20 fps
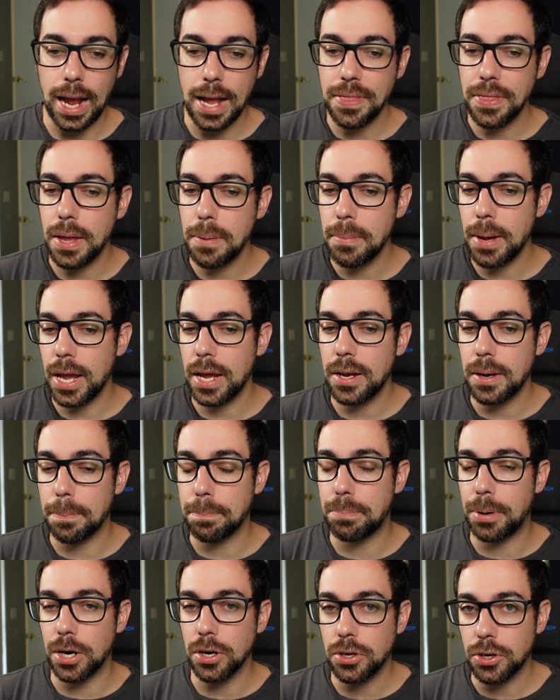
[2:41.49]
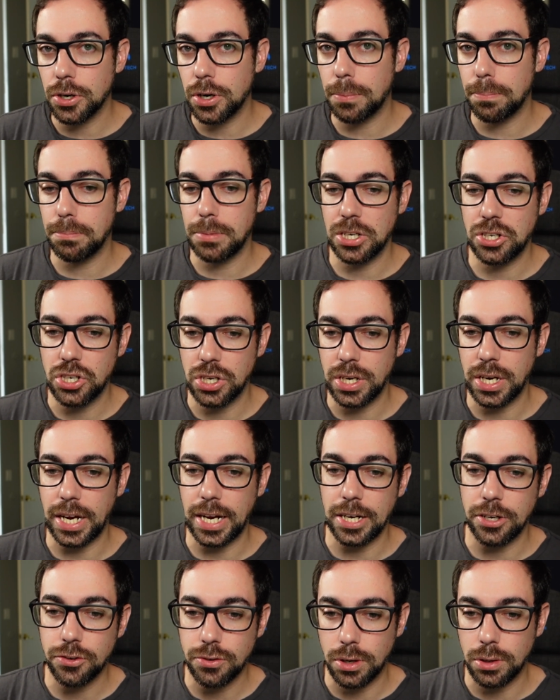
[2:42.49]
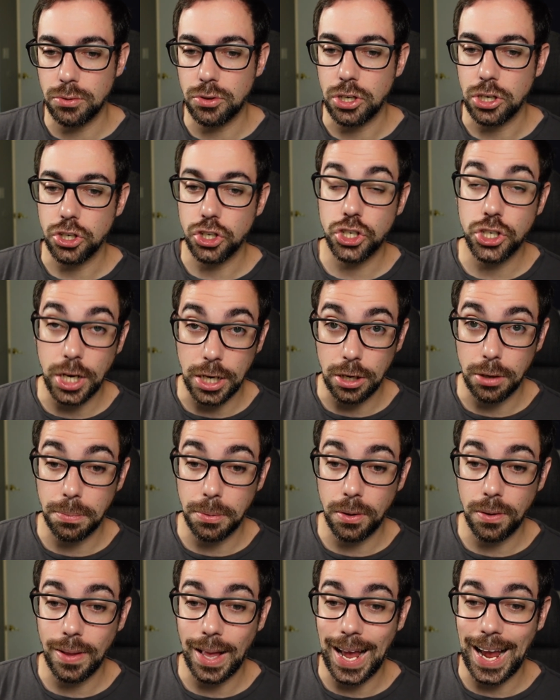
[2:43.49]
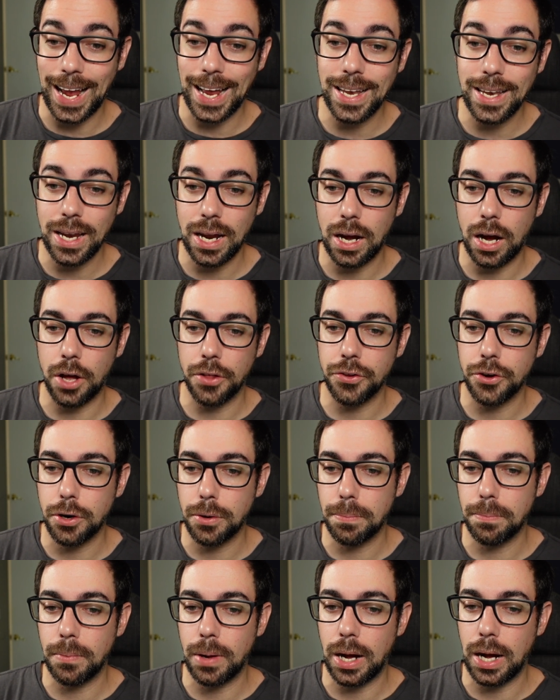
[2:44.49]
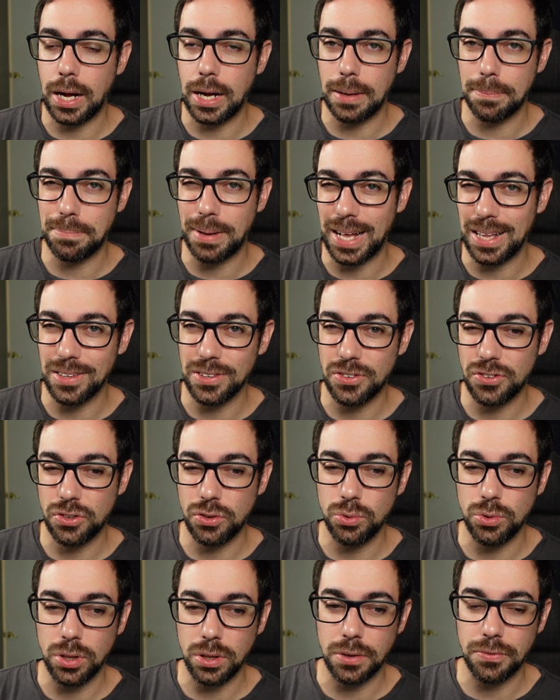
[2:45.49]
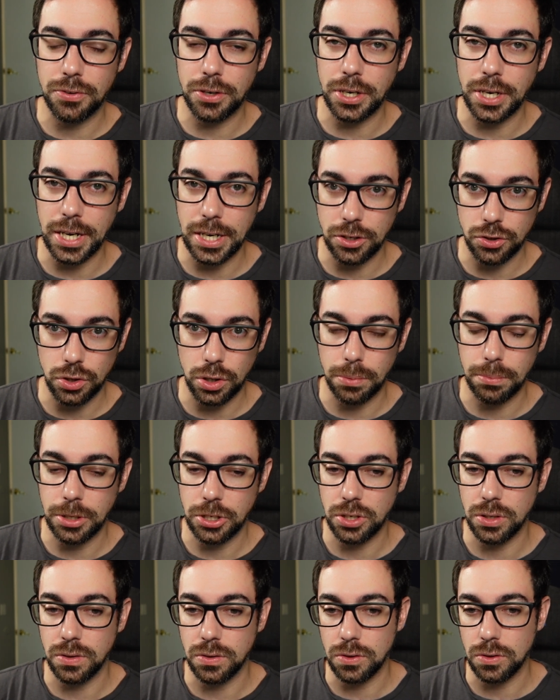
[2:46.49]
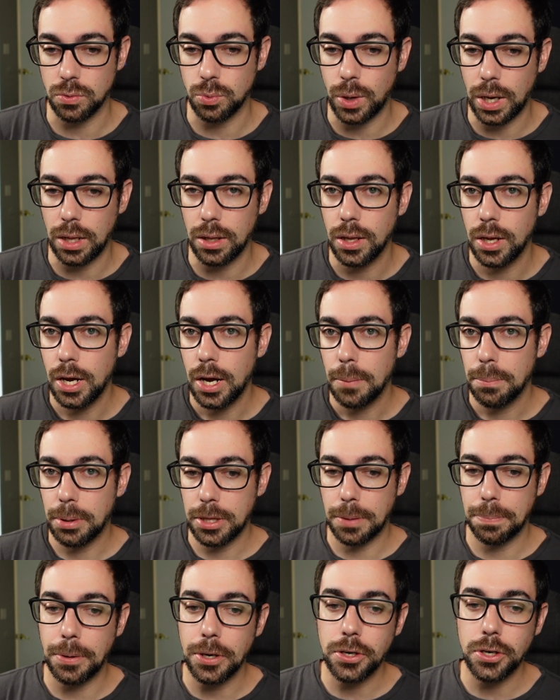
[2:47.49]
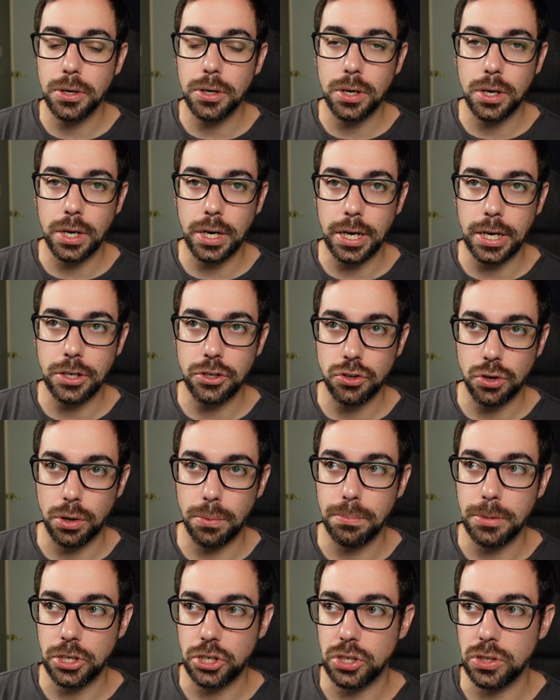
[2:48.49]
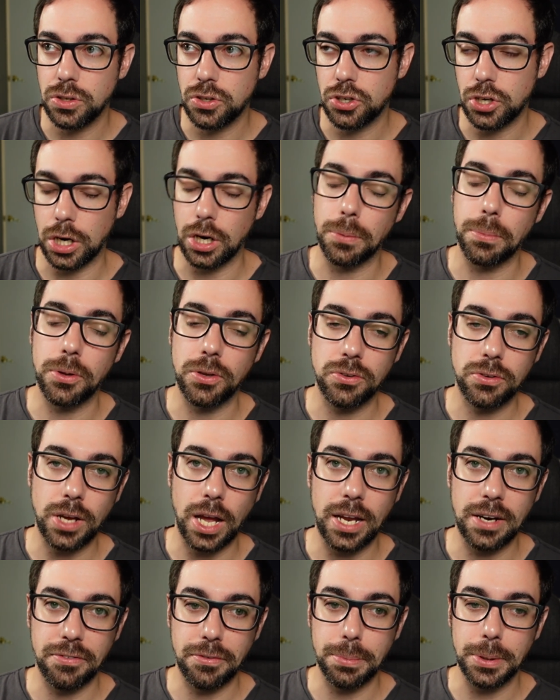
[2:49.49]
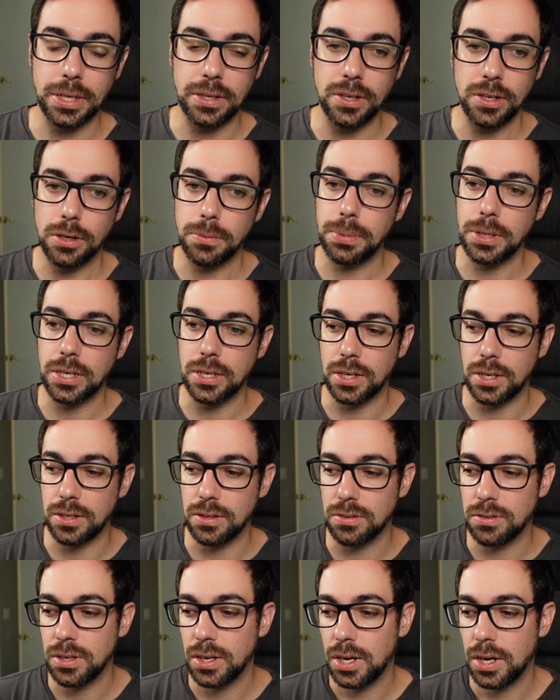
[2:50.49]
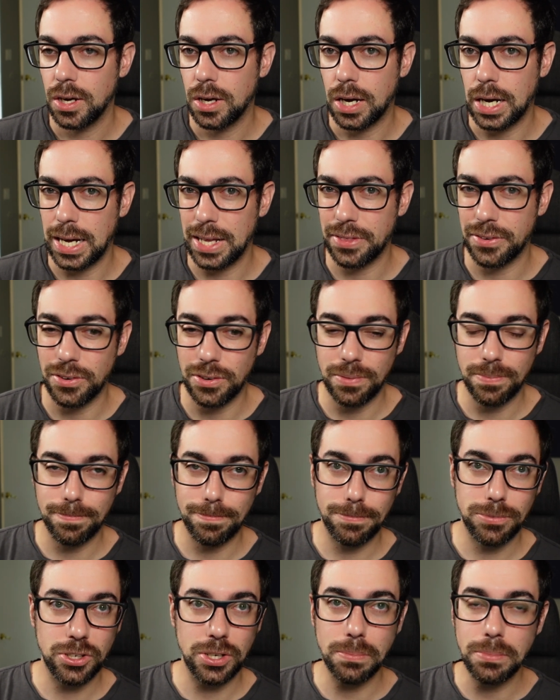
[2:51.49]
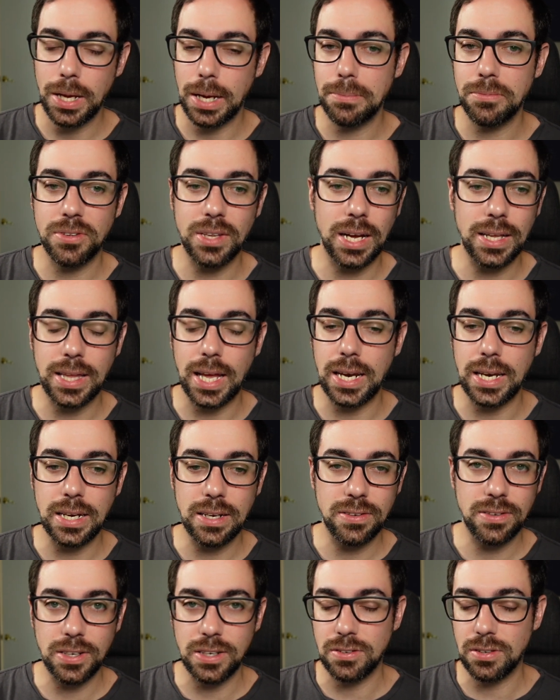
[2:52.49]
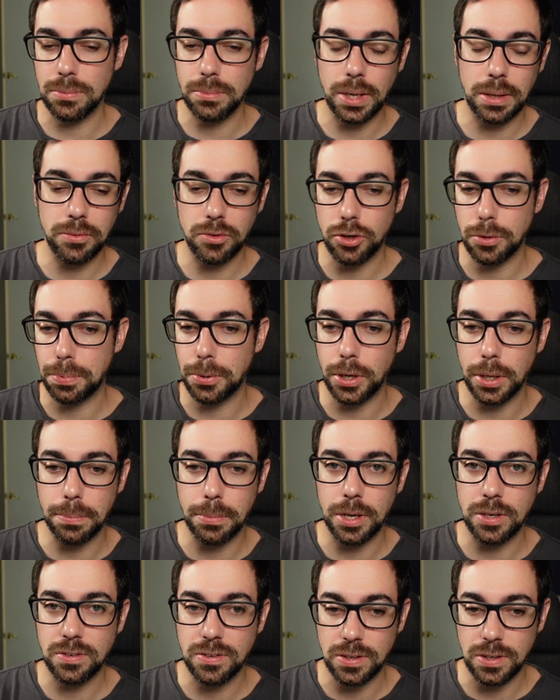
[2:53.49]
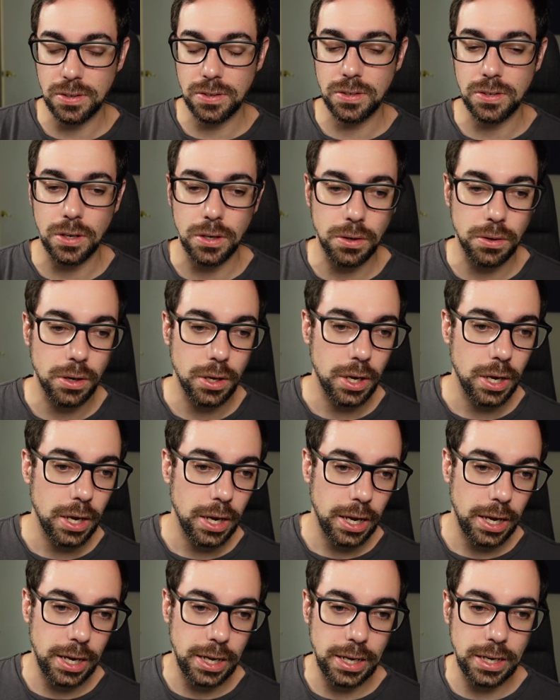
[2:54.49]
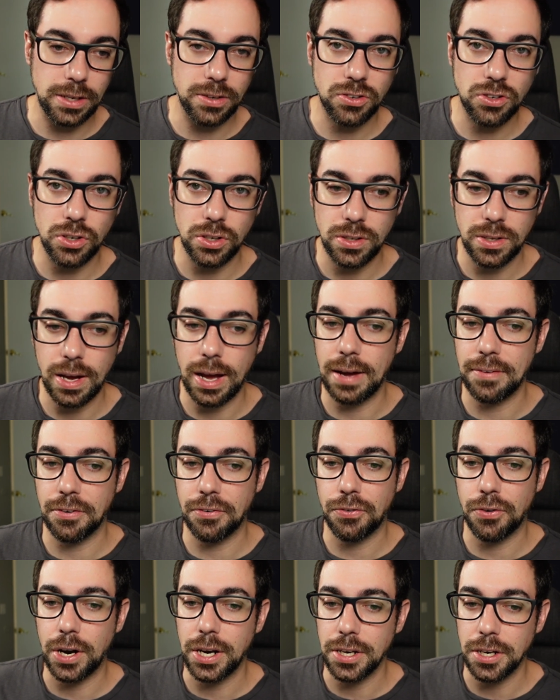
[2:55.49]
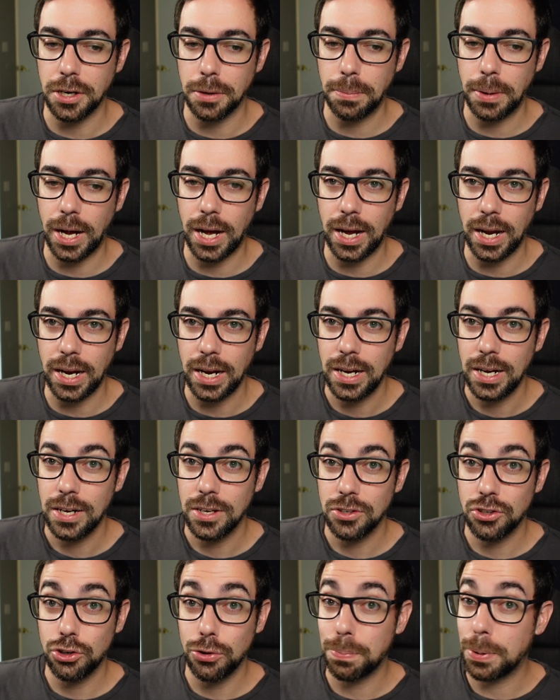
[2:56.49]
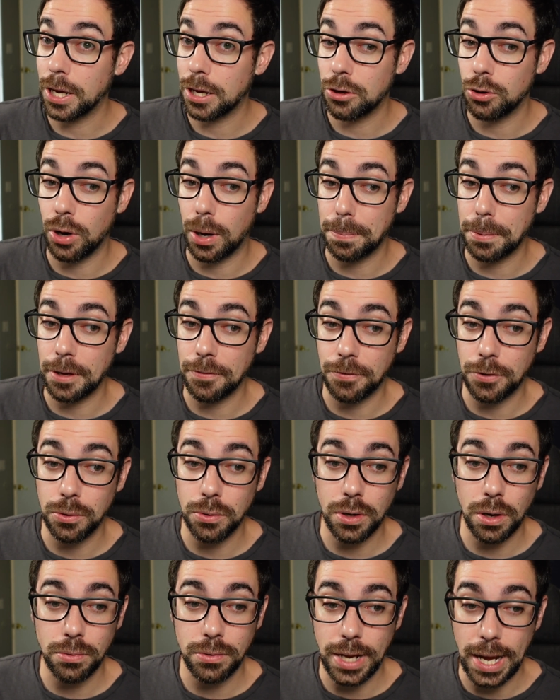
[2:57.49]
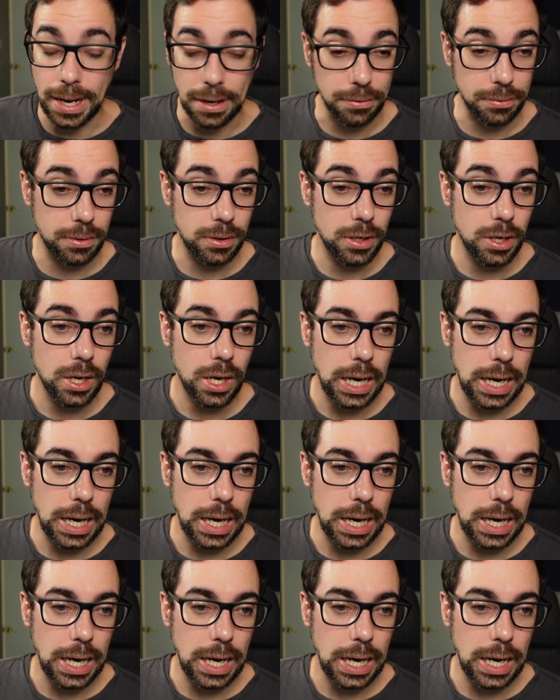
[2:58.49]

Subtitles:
And they made bunker mission intros shareable and other balance to delivery intro missions as well. But the bunker intro missions shareable is kind of a big deal because they're sometimes not that easy. Sometimes they're pretty busted. So it is good to have a friend nearby to pick you up if you go down.